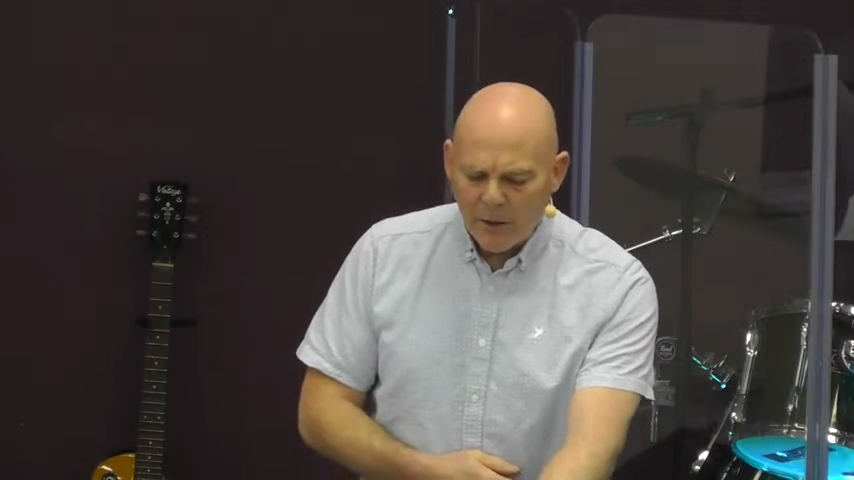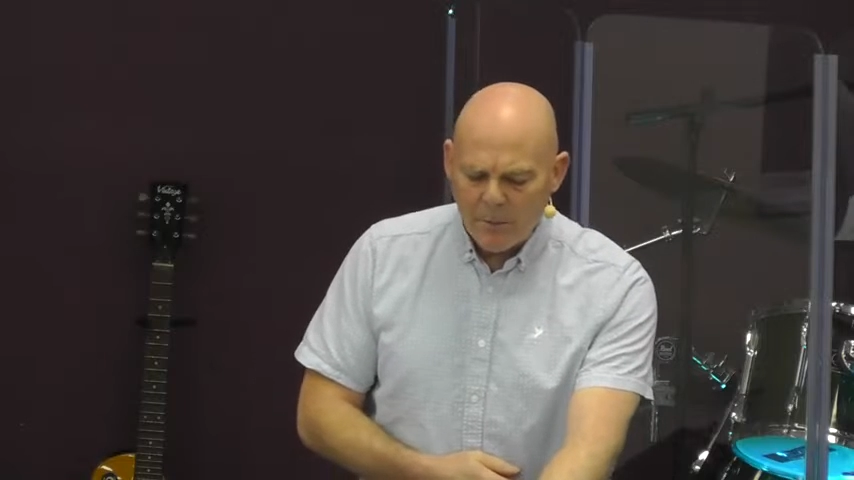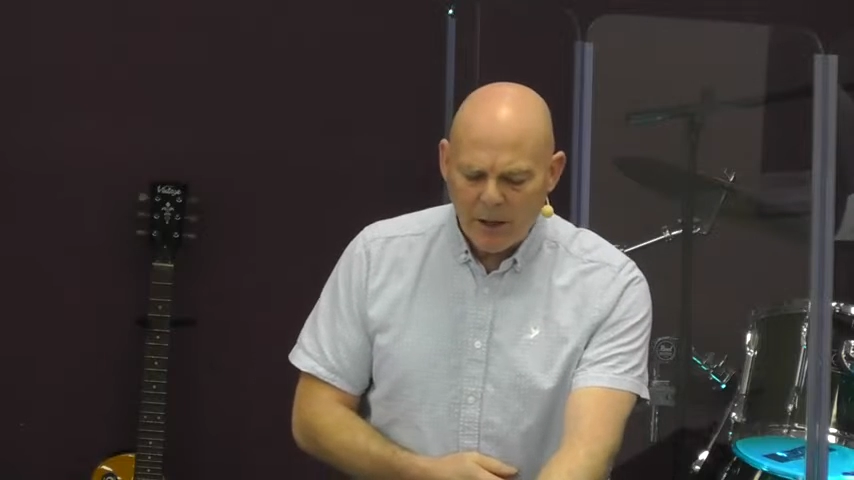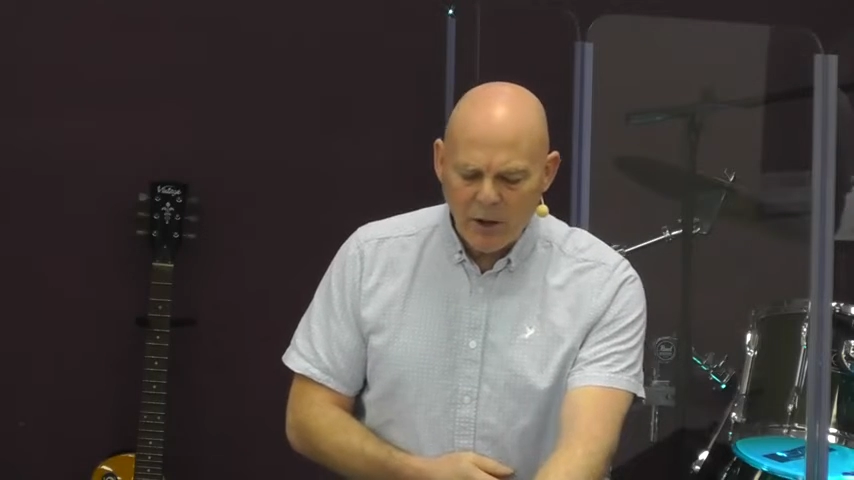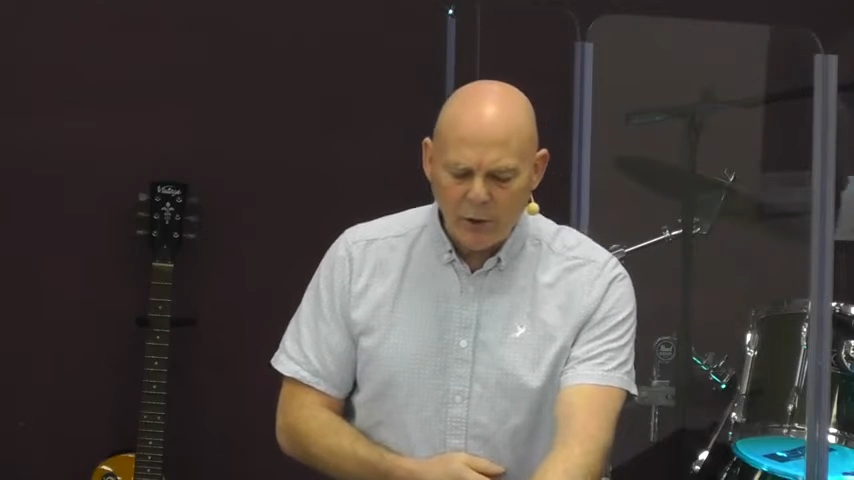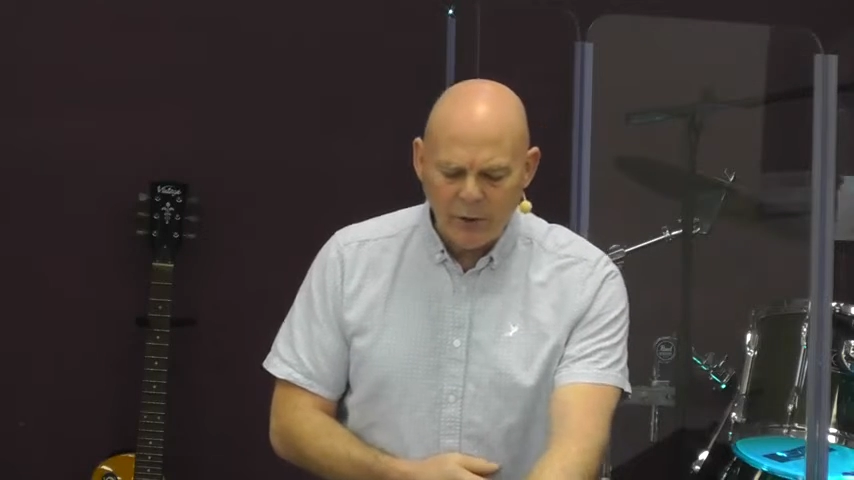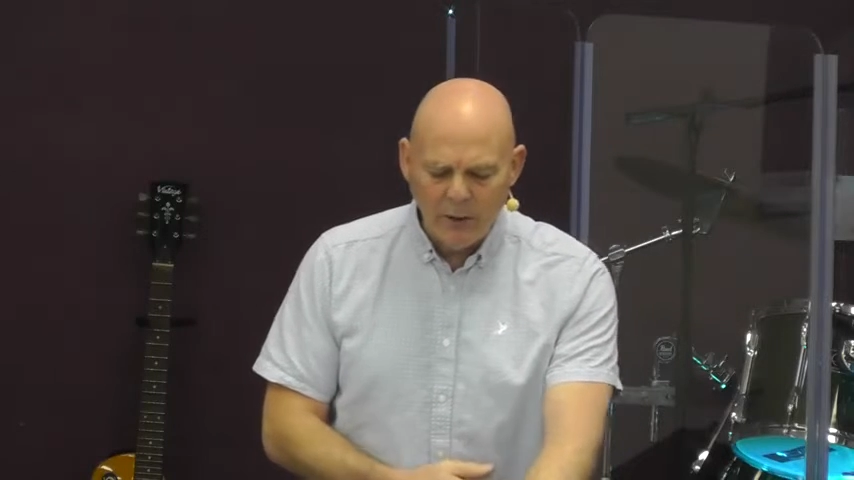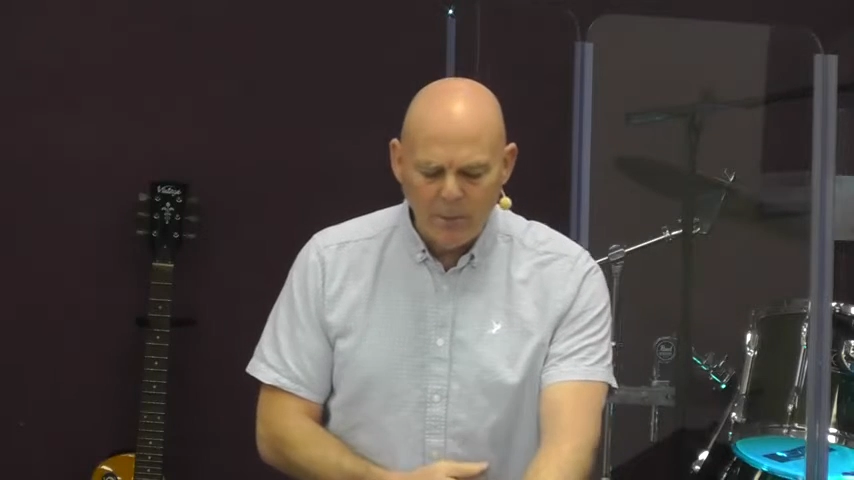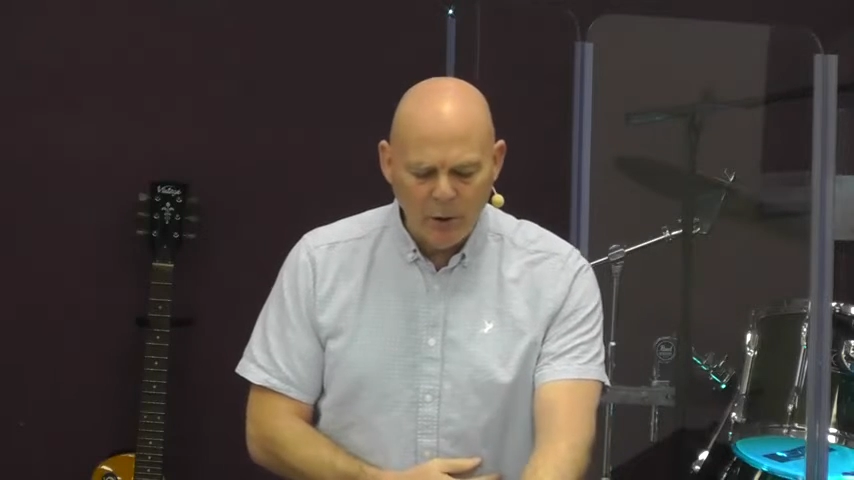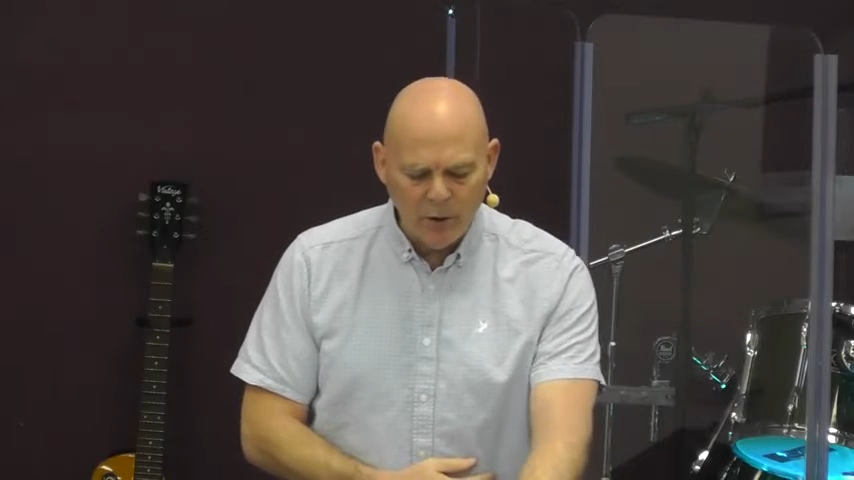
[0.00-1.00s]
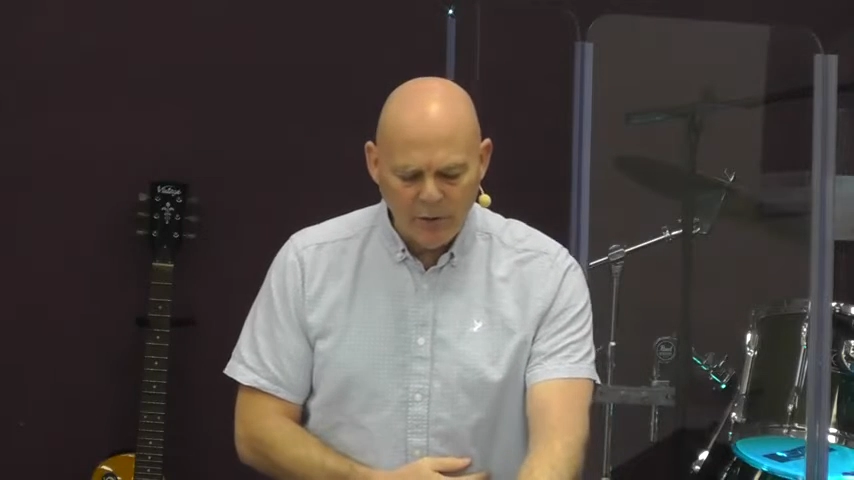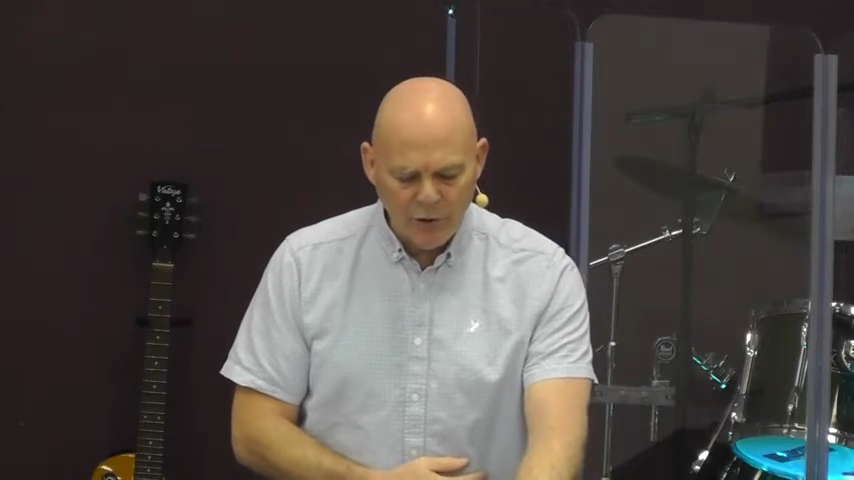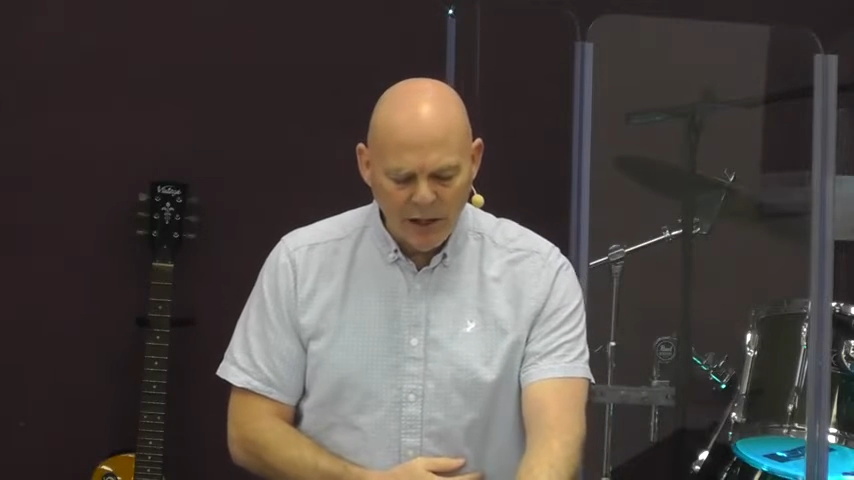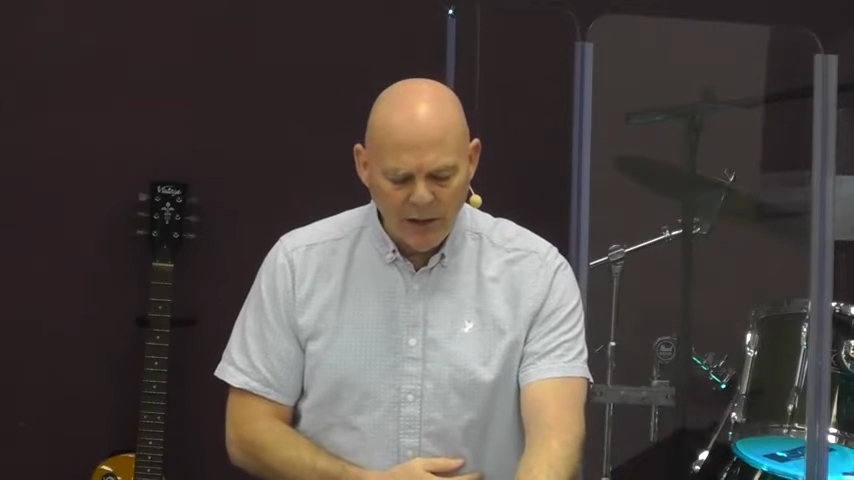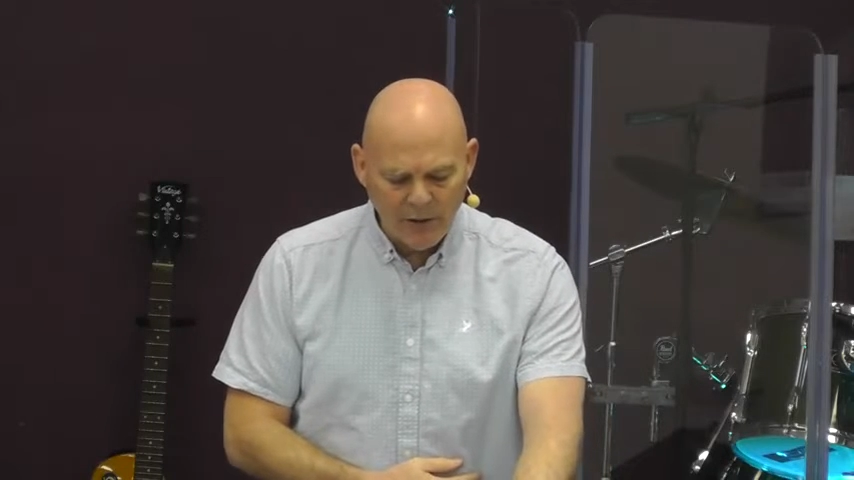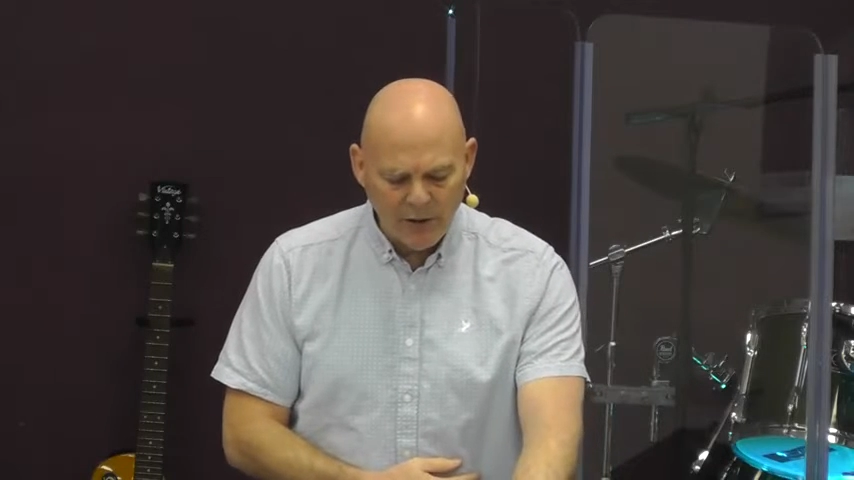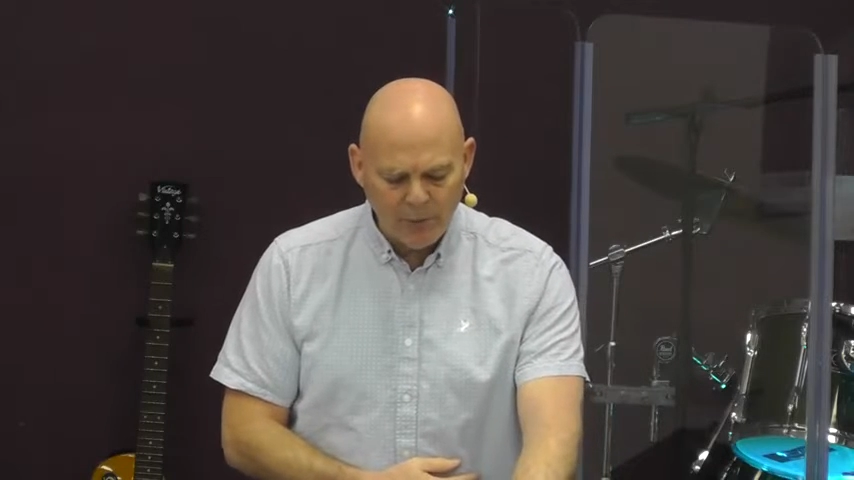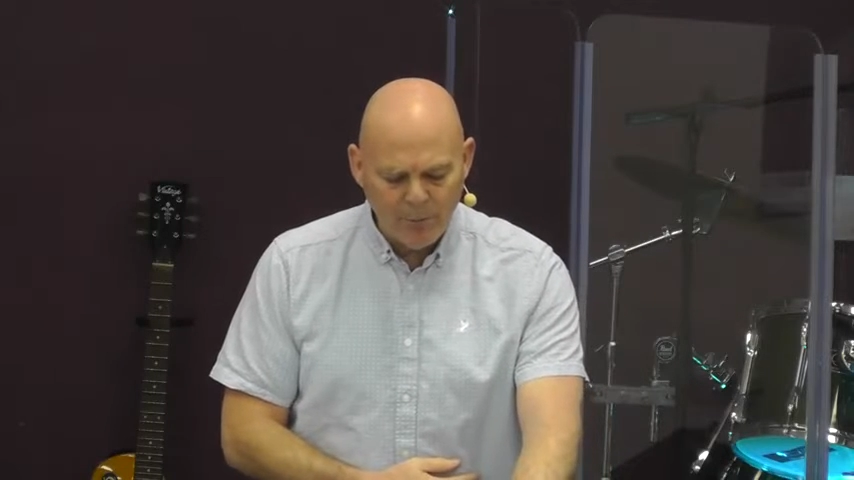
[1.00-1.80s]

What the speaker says: because of the blood of Jesus.